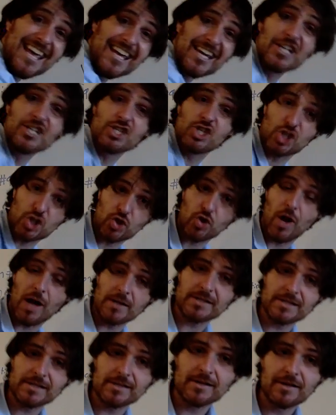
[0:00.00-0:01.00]

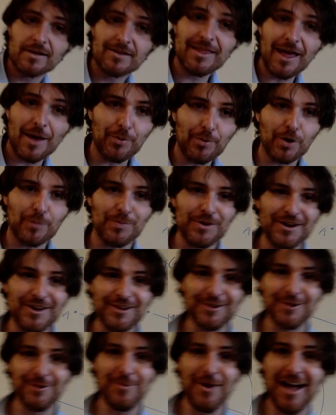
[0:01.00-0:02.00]
construct that
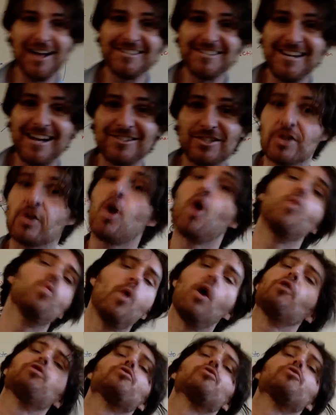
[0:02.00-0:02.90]
perpendicular bisector? Well,